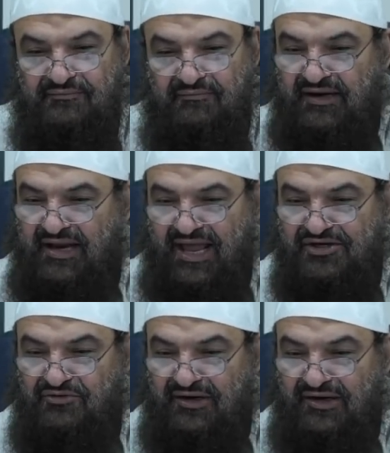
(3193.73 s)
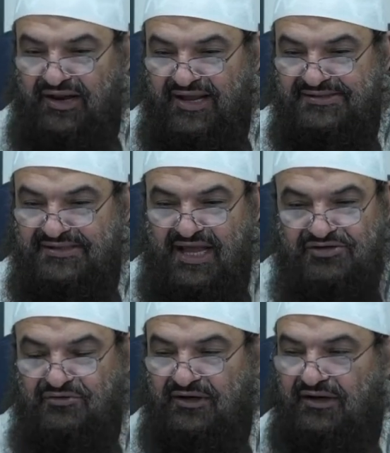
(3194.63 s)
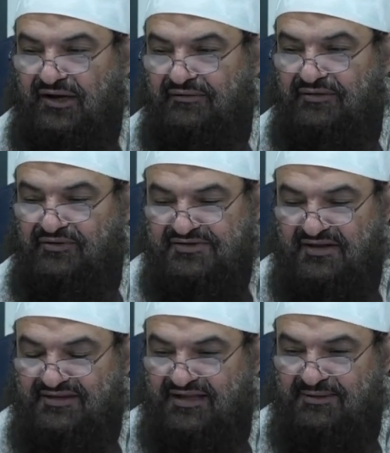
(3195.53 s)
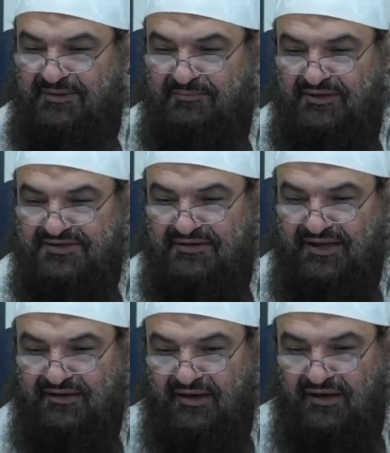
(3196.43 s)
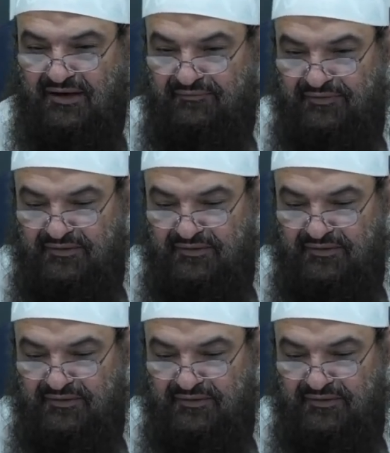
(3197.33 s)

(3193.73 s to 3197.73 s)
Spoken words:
Man la yashkur al-nas la yashkur Allah. Who does not thank the people does not thank Allah.